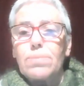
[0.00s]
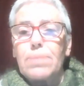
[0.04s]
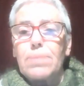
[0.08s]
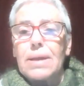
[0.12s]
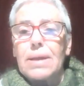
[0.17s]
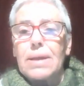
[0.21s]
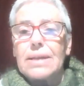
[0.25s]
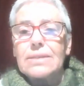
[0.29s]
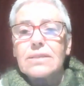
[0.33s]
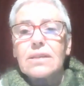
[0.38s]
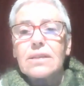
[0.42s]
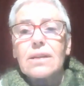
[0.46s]
a
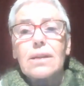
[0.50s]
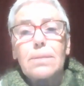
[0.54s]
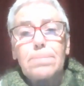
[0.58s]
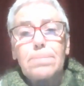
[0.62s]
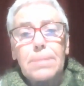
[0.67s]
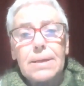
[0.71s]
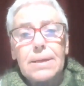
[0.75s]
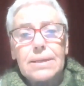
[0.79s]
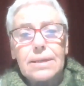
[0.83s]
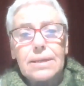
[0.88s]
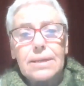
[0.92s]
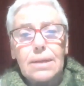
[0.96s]
political
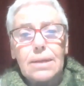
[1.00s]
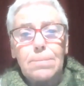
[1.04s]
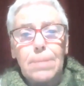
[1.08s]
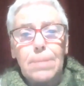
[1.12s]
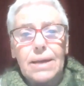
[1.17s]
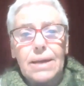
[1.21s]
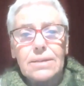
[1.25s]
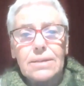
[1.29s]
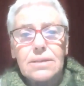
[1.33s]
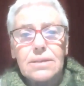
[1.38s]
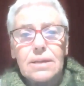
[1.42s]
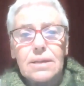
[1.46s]
opinion
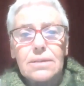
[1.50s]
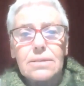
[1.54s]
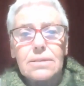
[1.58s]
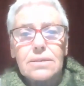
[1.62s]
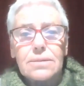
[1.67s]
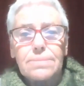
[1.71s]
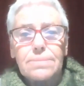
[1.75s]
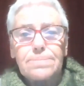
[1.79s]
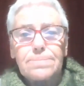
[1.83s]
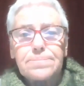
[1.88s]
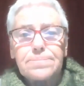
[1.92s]
about it.